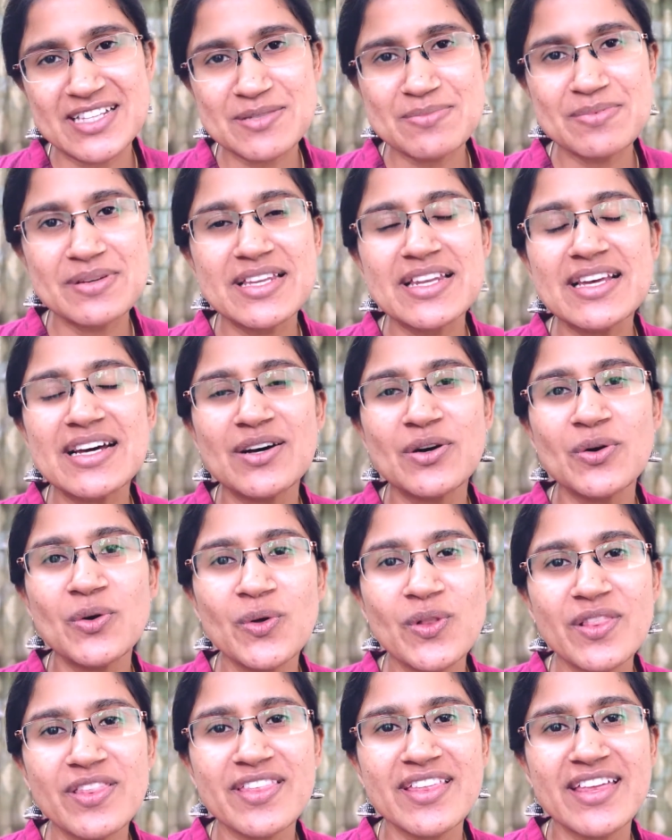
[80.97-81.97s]
It's been a
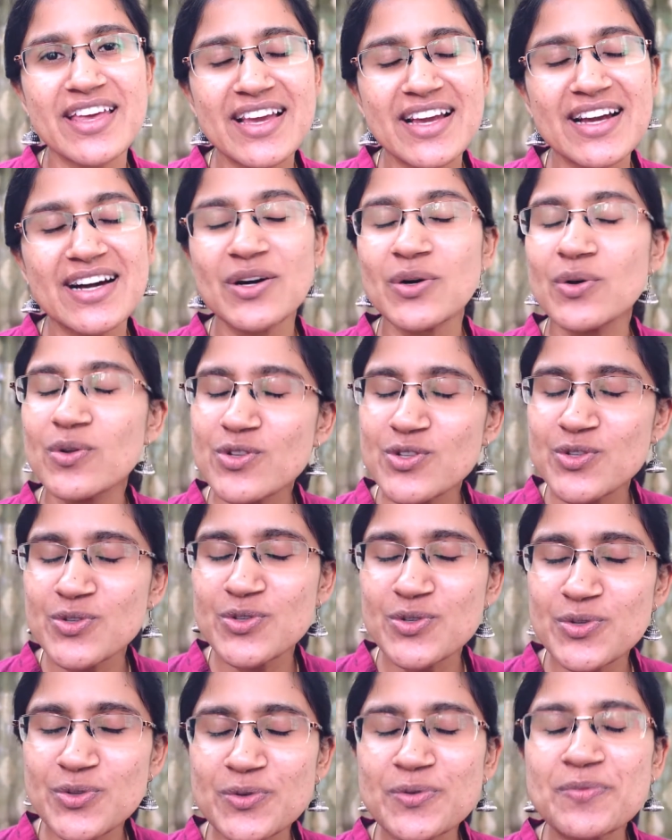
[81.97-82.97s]
whole thing, a whole
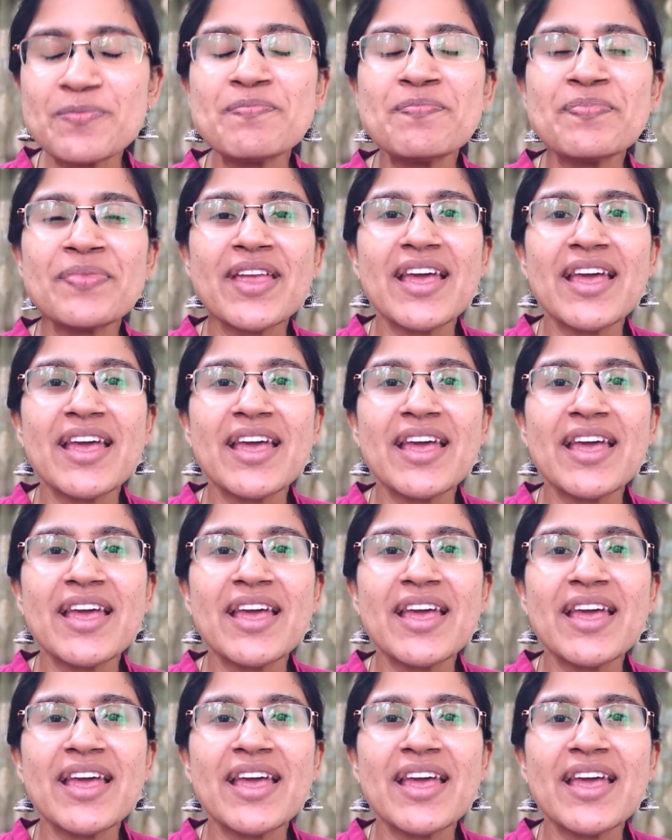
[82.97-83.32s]
to-do.